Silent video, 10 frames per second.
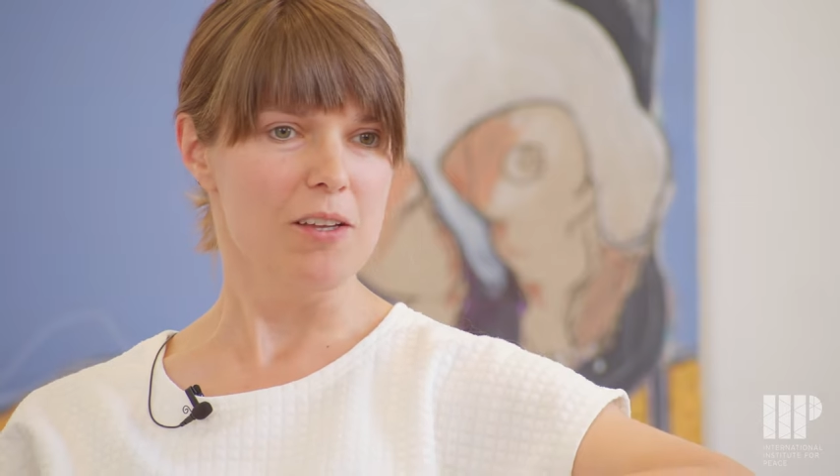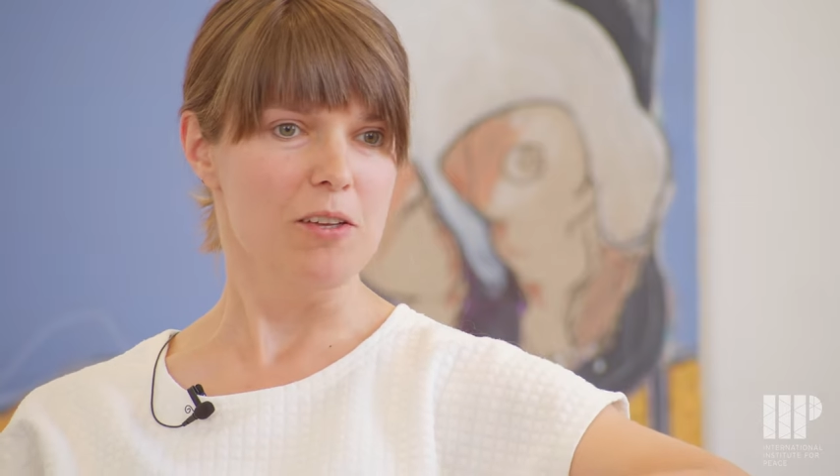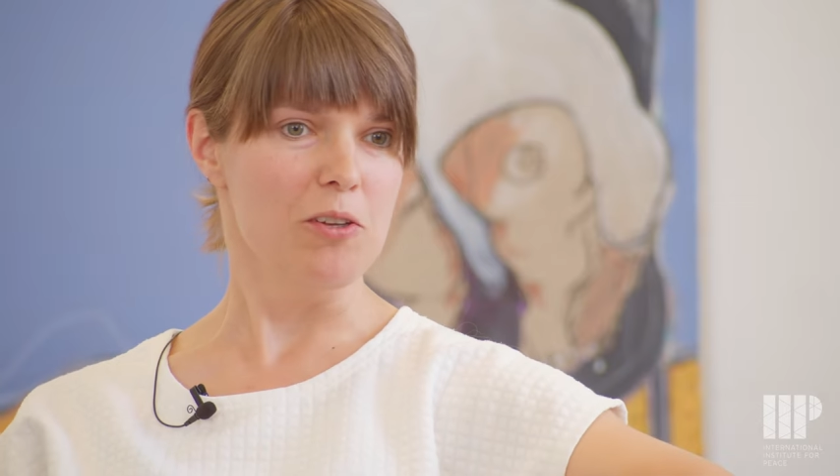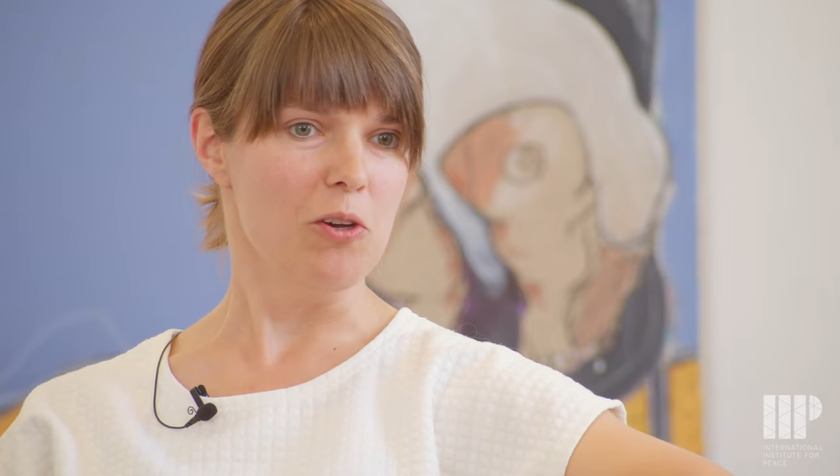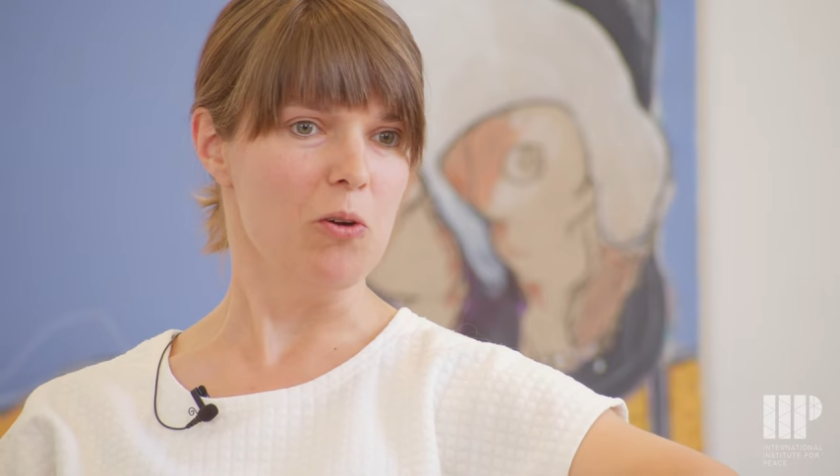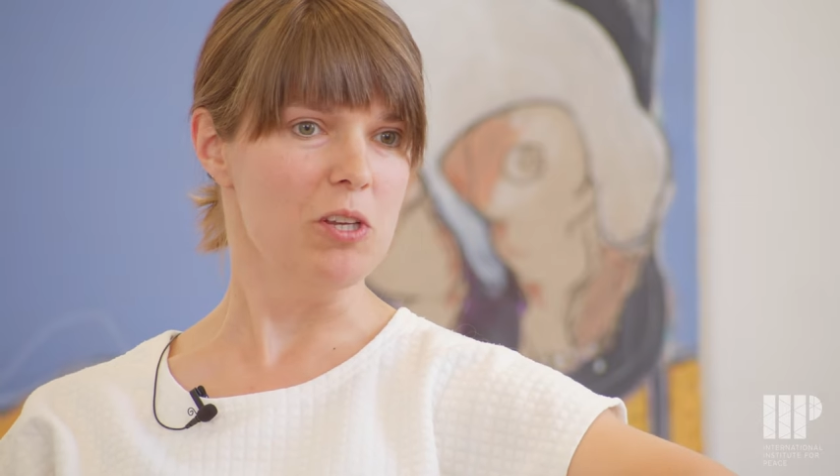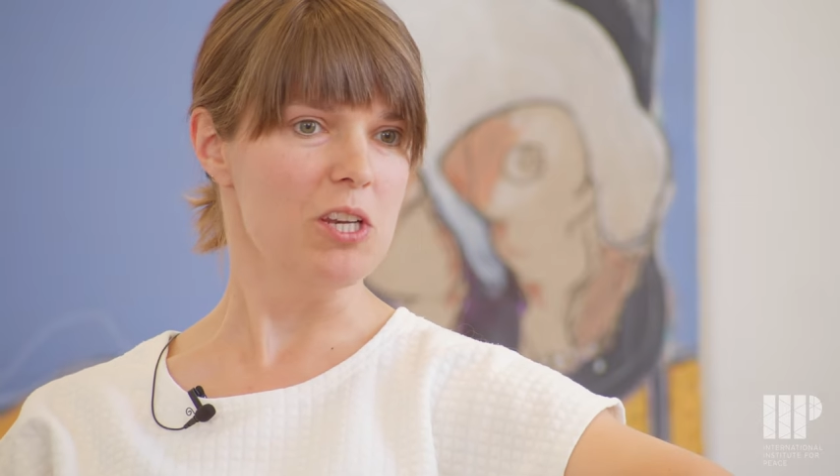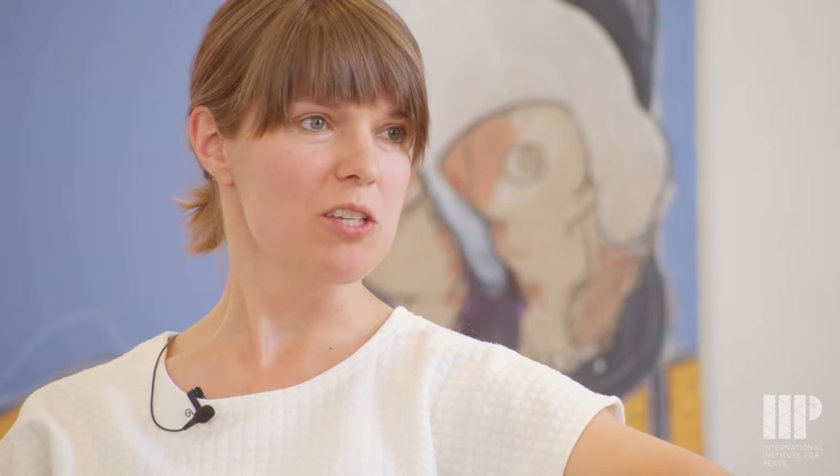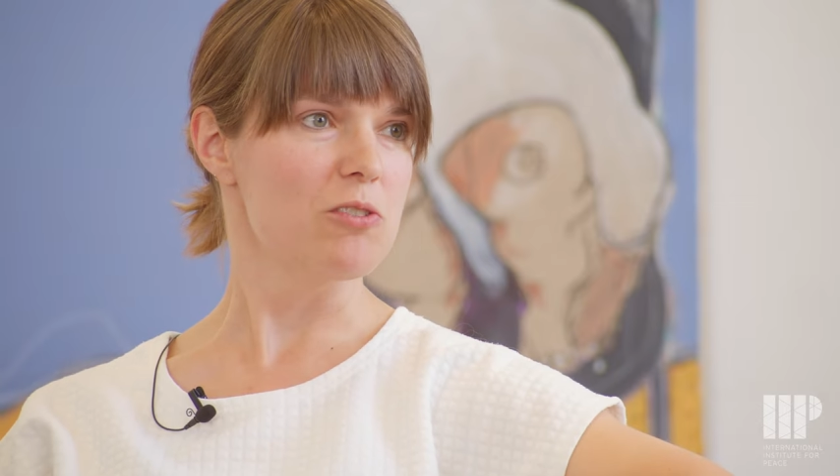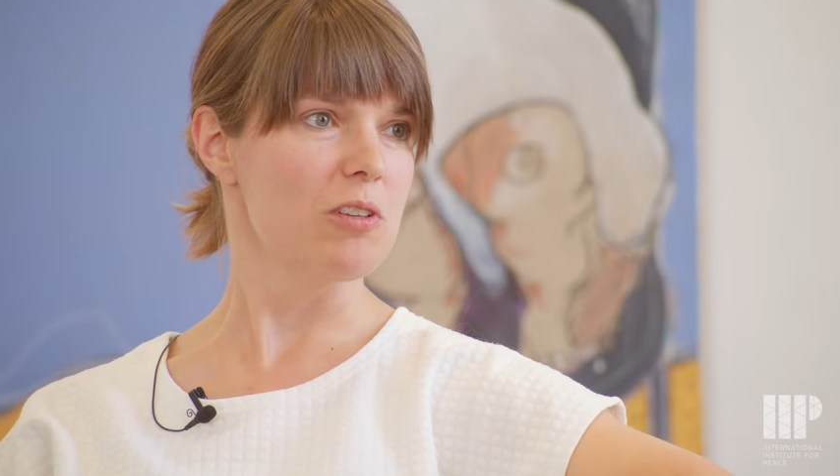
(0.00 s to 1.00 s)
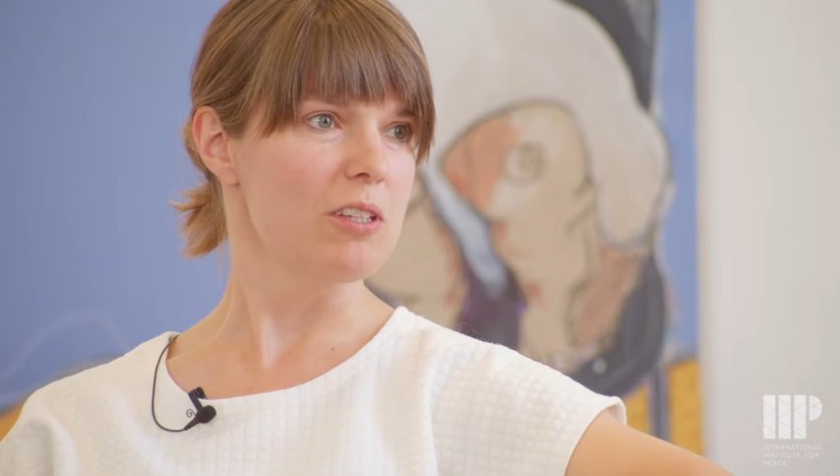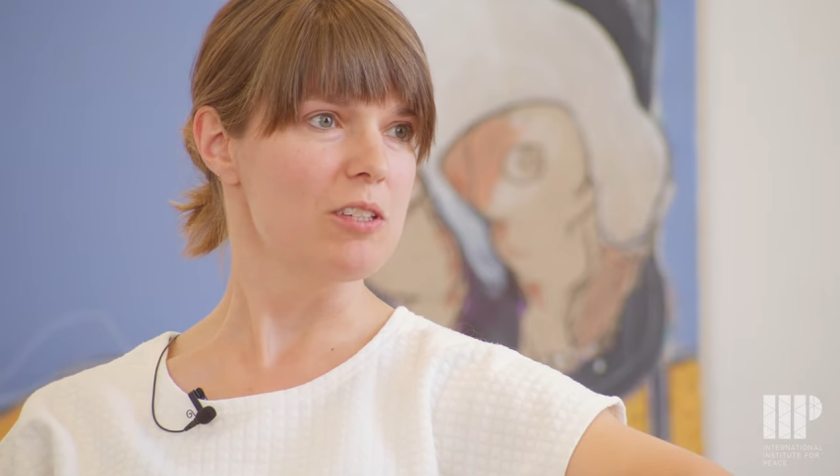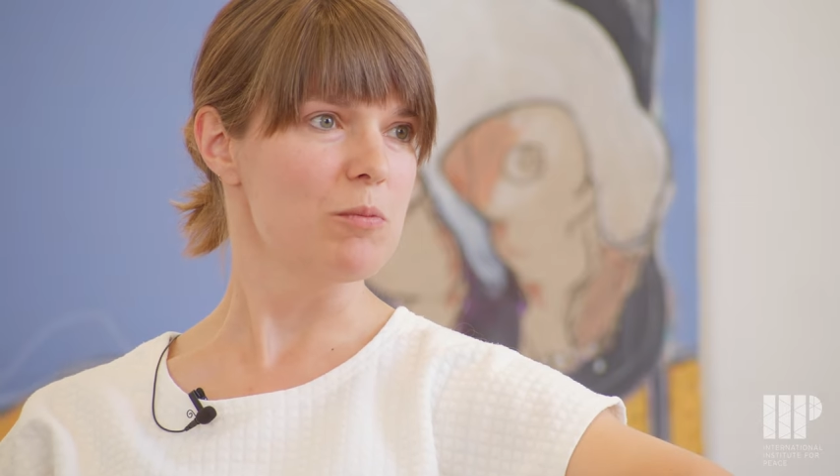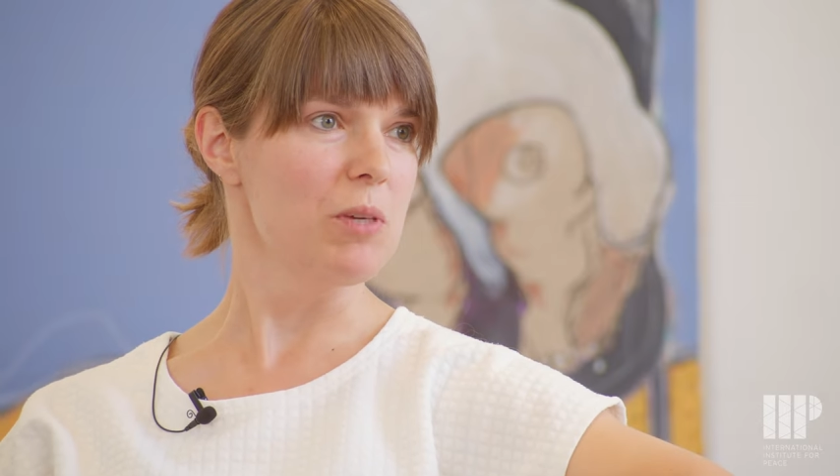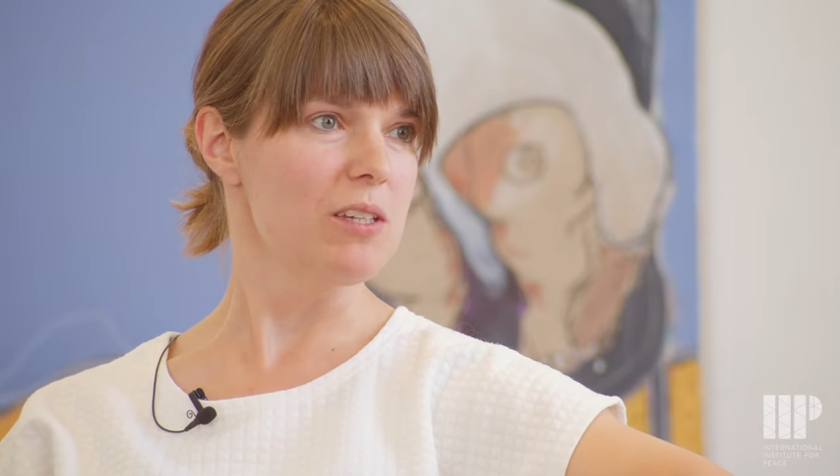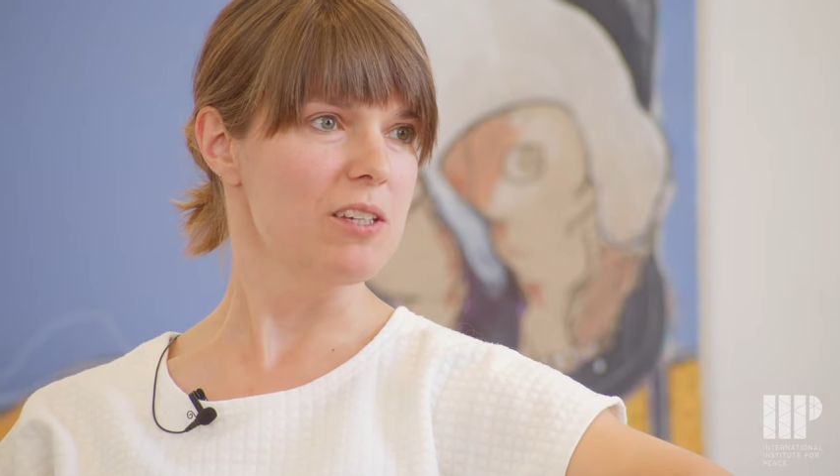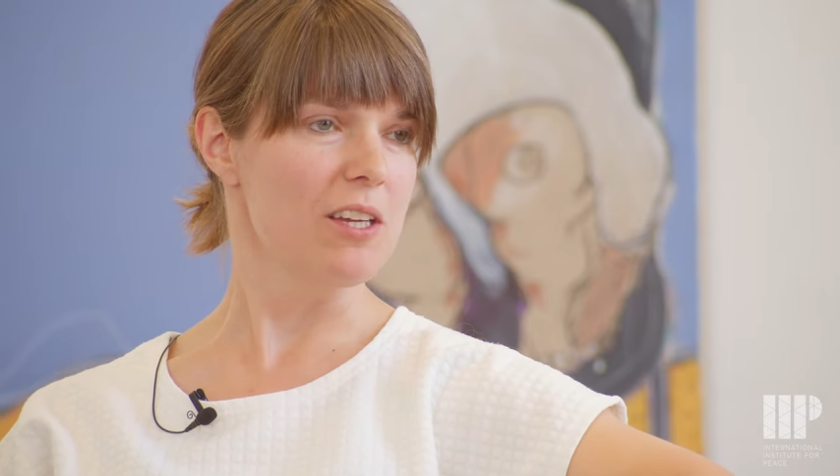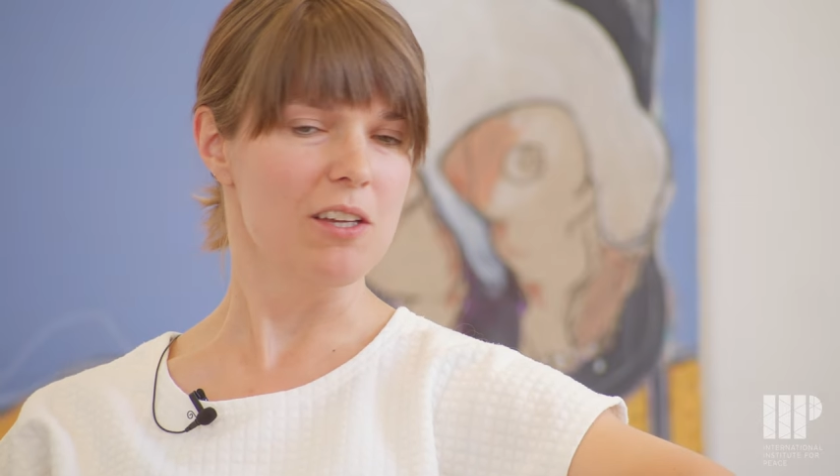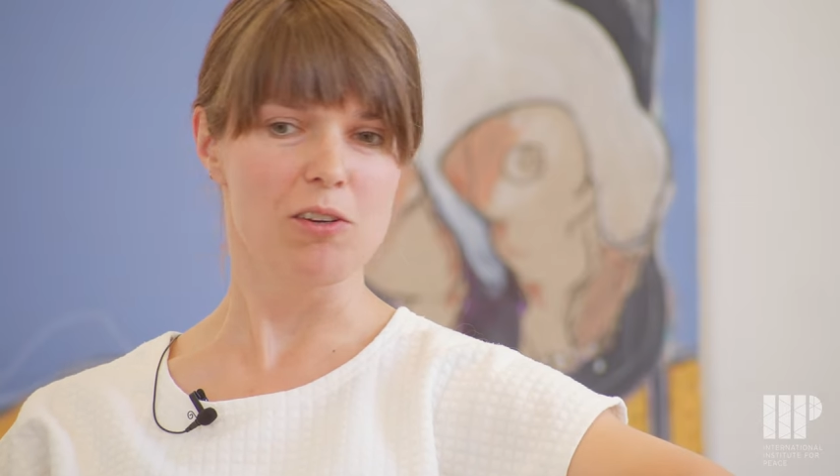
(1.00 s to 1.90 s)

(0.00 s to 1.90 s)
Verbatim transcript: you know, industrialist meeting,